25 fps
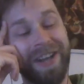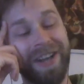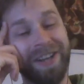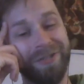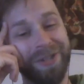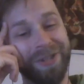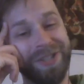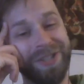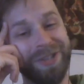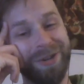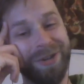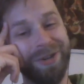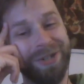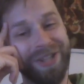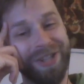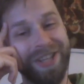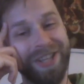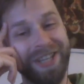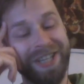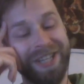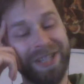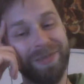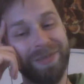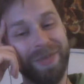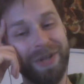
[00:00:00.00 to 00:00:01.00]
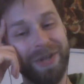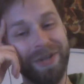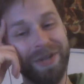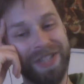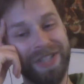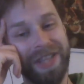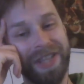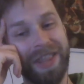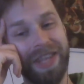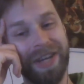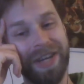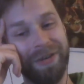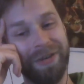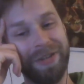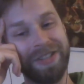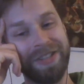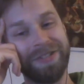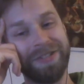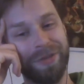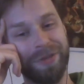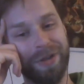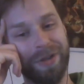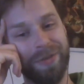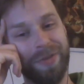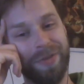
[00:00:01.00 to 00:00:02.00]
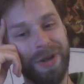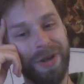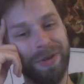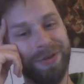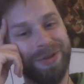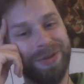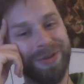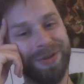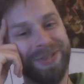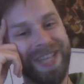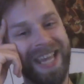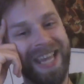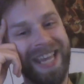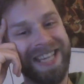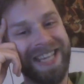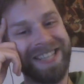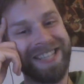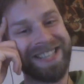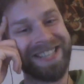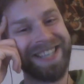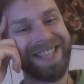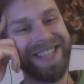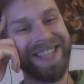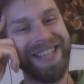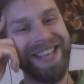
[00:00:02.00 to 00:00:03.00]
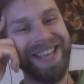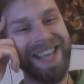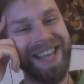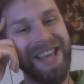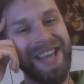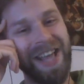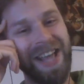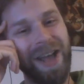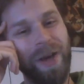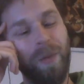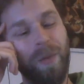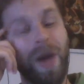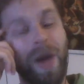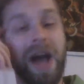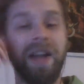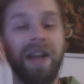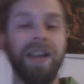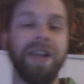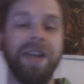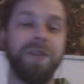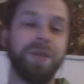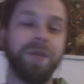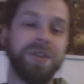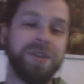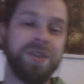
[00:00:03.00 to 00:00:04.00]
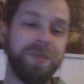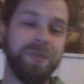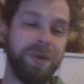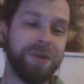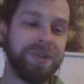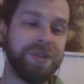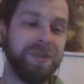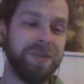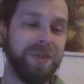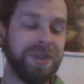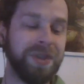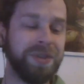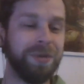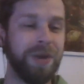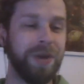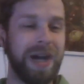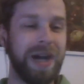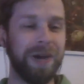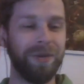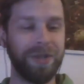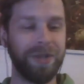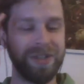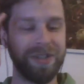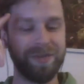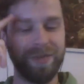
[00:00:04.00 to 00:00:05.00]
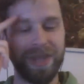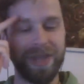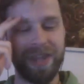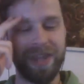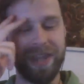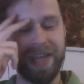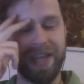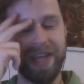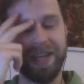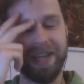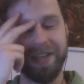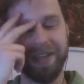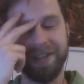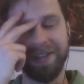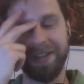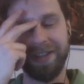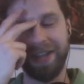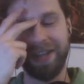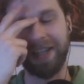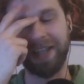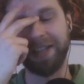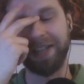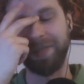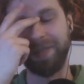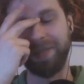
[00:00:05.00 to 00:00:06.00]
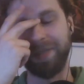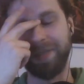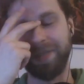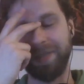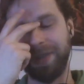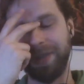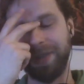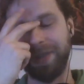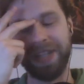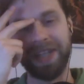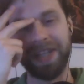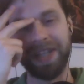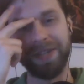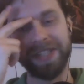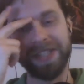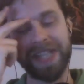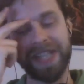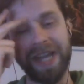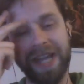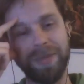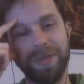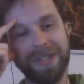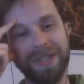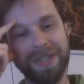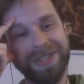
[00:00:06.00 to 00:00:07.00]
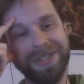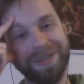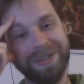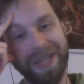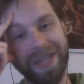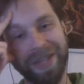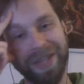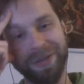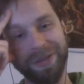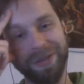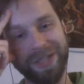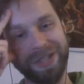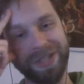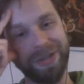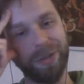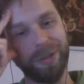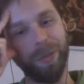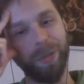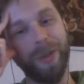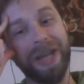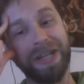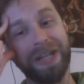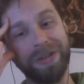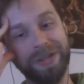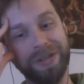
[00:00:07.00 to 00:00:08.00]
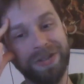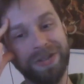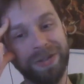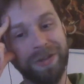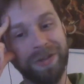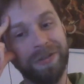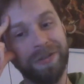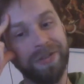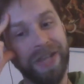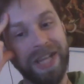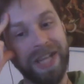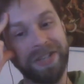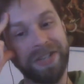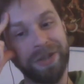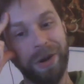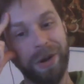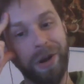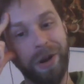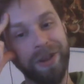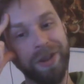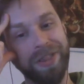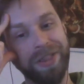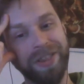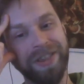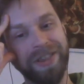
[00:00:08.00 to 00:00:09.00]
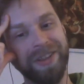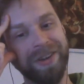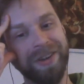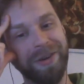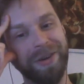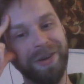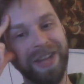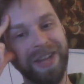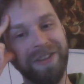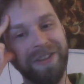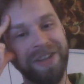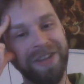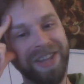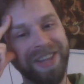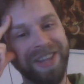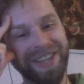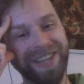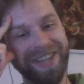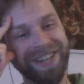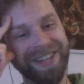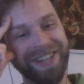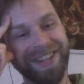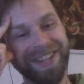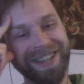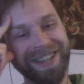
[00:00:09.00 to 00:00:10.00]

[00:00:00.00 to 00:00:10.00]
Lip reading: researching the conspiracy theories for about 2 days. Well, it was supposed to be 2 hours, but then the conspiracy theories happened, including documentaries on flat Earth, on everything.